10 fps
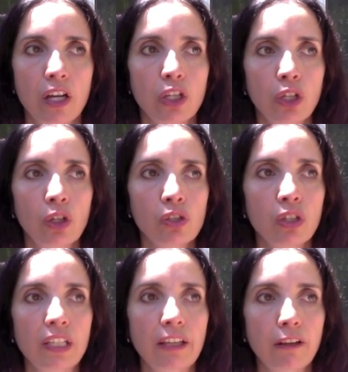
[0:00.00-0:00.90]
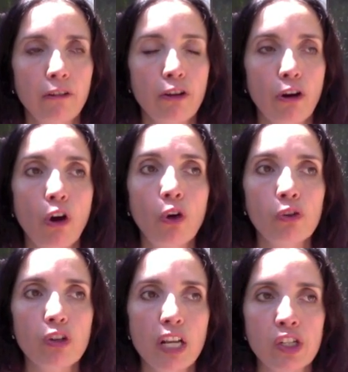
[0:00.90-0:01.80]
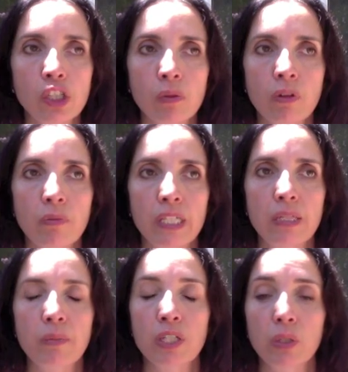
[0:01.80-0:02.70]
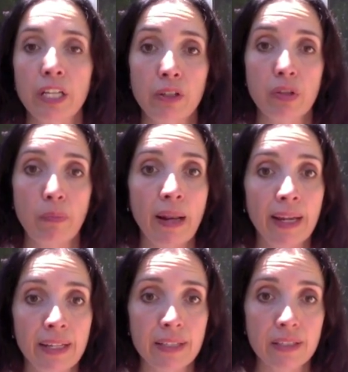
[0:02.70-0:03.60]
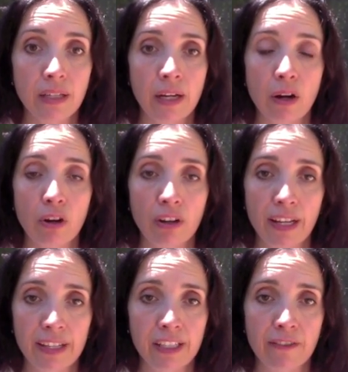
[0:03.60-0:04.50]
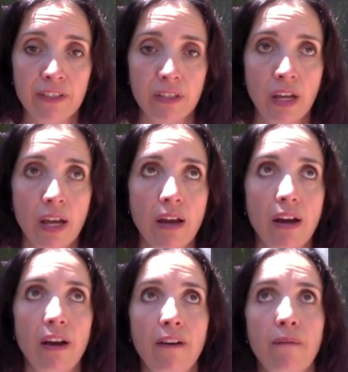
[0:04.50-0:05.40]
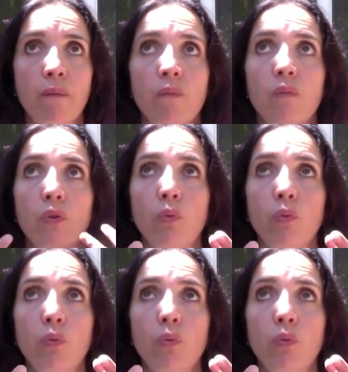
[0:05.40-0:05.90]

you not only heal your own relationship with money, but you'll heal the planet's and our collective's um,